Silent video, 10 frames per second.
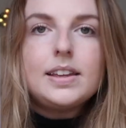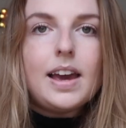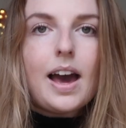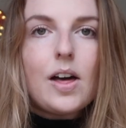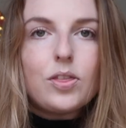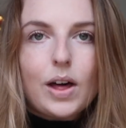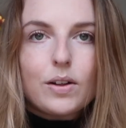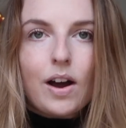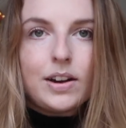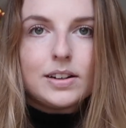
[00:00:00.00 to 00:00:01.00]
yeah, that'll
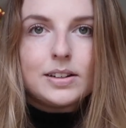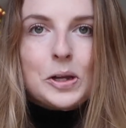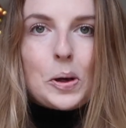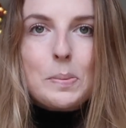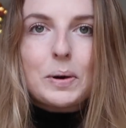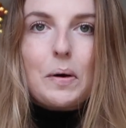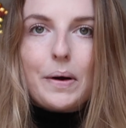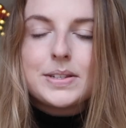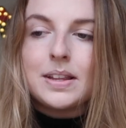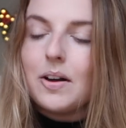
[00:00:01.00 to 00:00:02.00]
kind of come
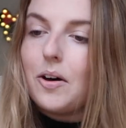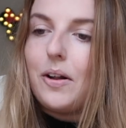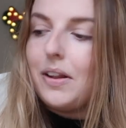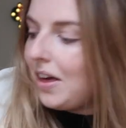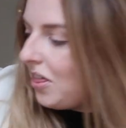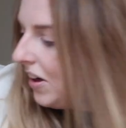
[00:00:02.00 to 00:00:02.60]
across in the haul, I